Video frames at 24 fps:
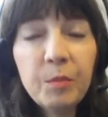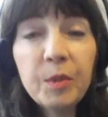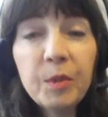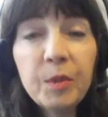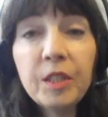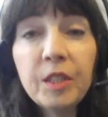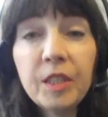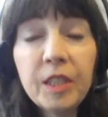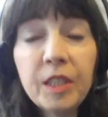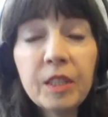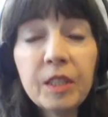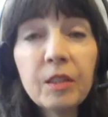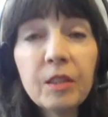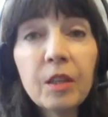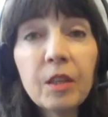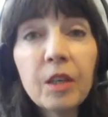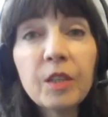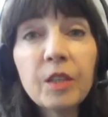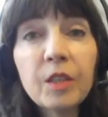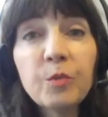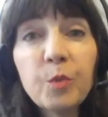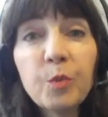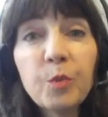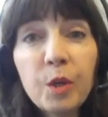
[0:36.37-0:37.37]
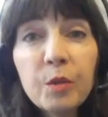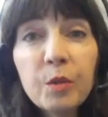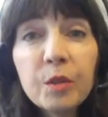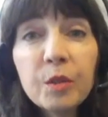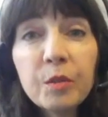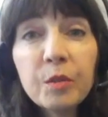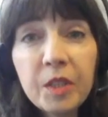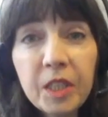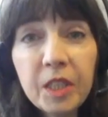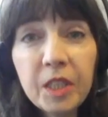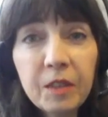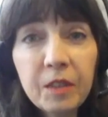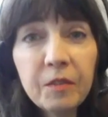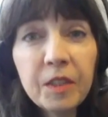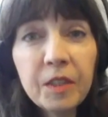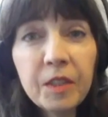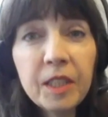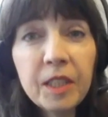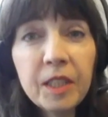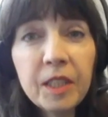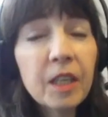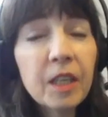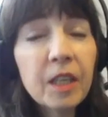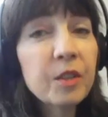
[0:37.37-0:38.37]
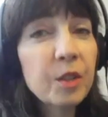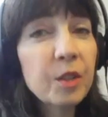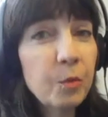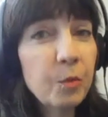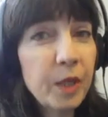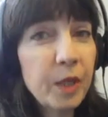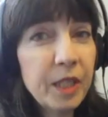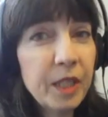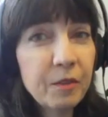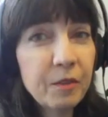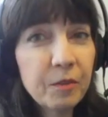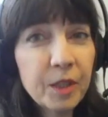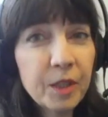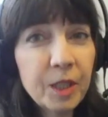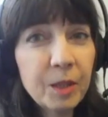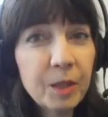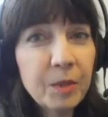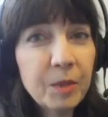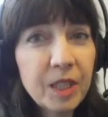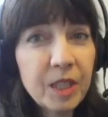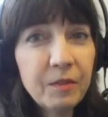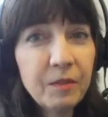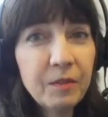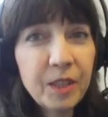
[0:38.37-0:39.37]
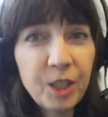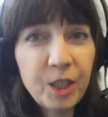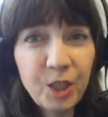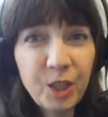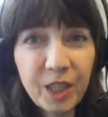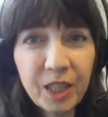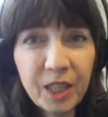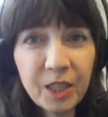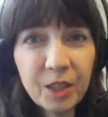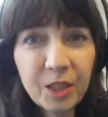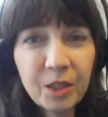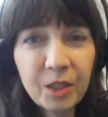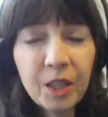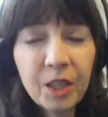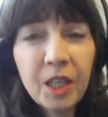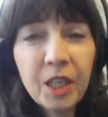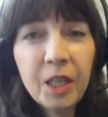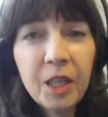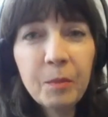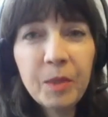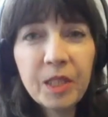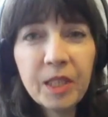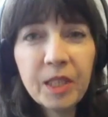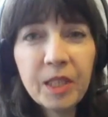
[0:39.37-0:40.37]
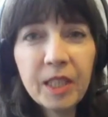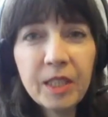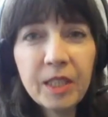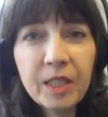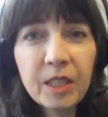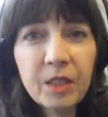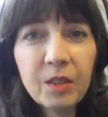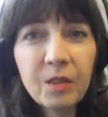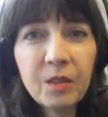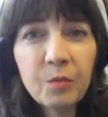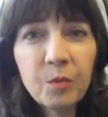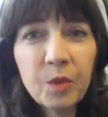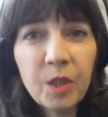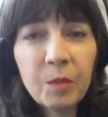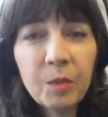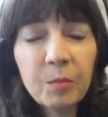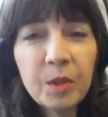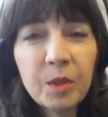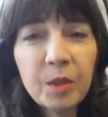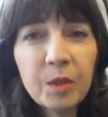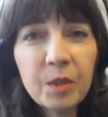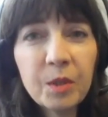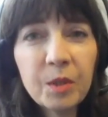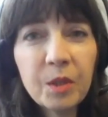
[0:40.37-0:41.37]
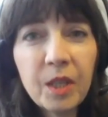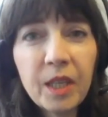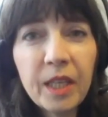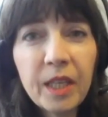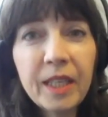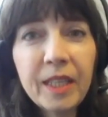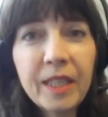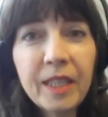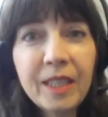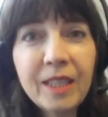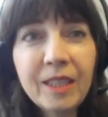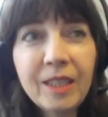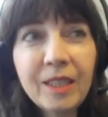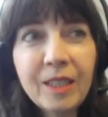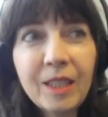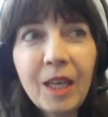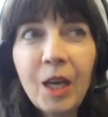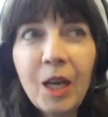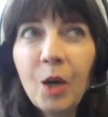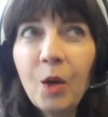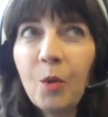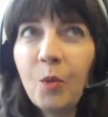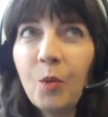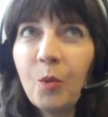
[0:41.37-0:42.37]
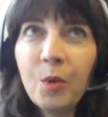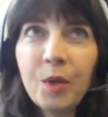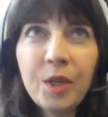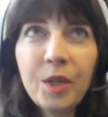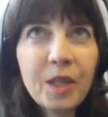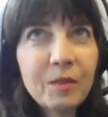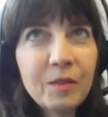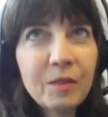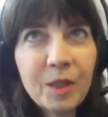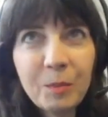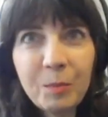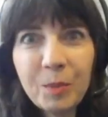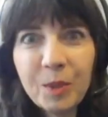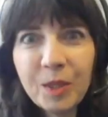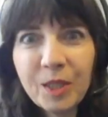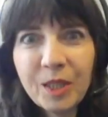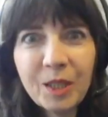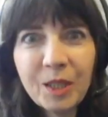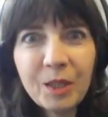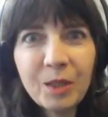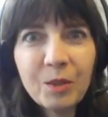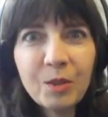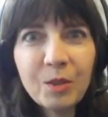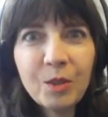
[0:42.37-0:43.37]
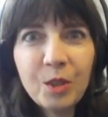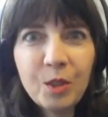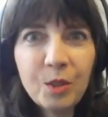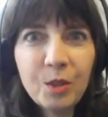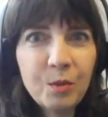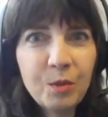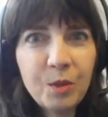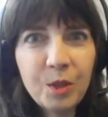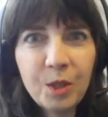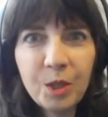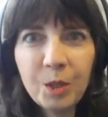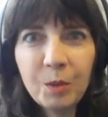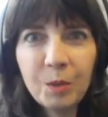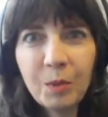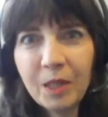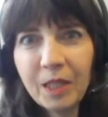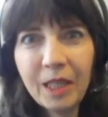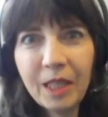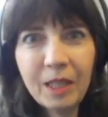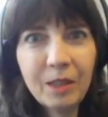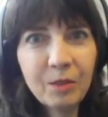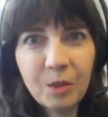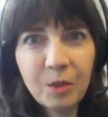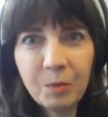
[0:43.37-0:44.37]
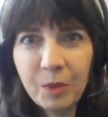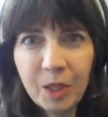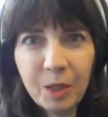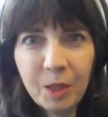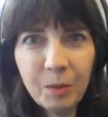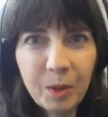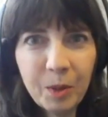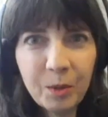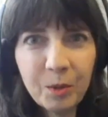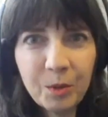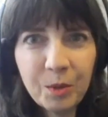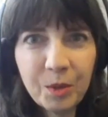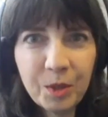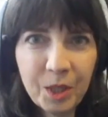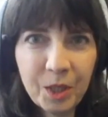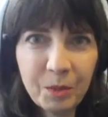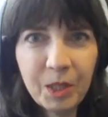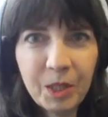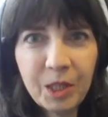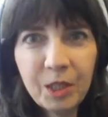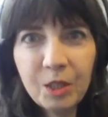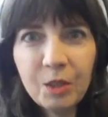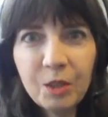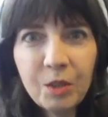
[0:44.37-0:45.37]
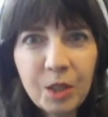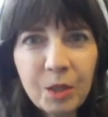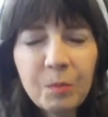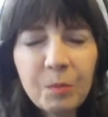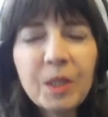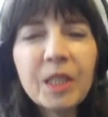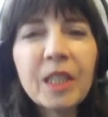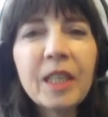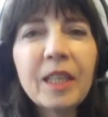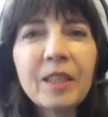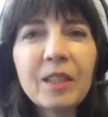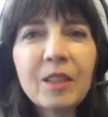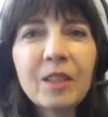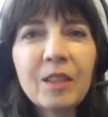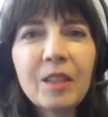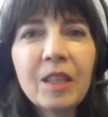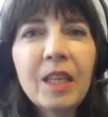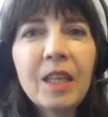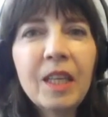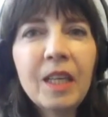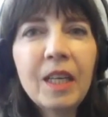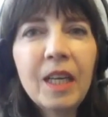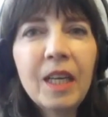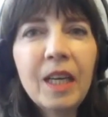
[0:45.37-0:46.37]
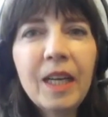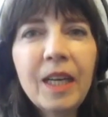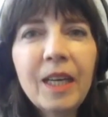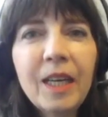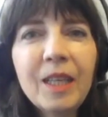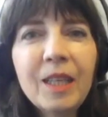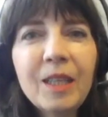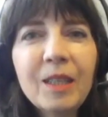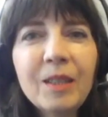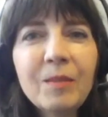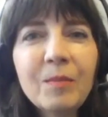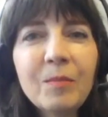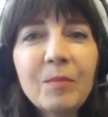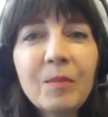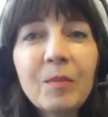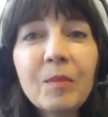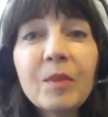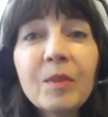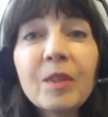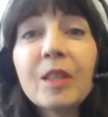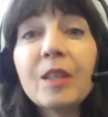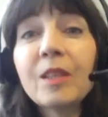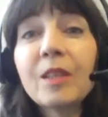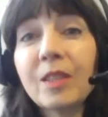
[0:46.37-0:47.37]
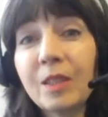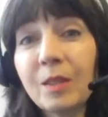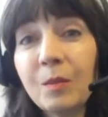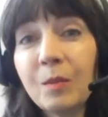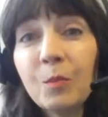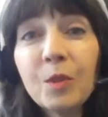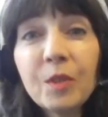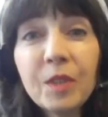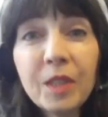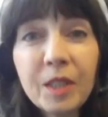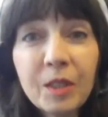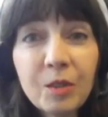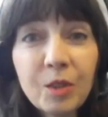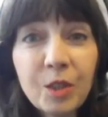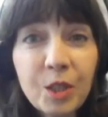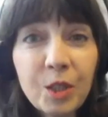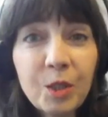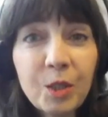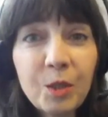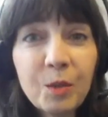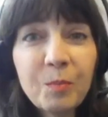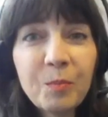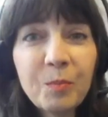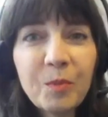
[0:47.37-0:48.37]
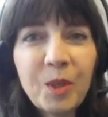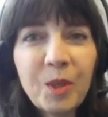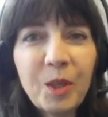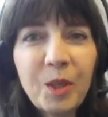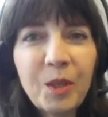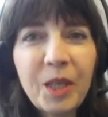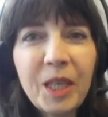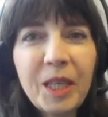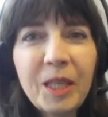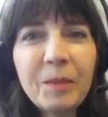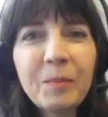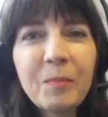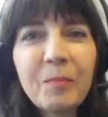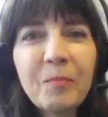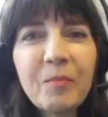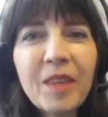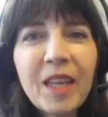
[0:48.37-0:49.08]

We still are on Roku TV on the Awake Freedom TV channel, besides here on Rumble and whatever episodes YouTube allows me to post on my YouTube channel. We're there too. All right.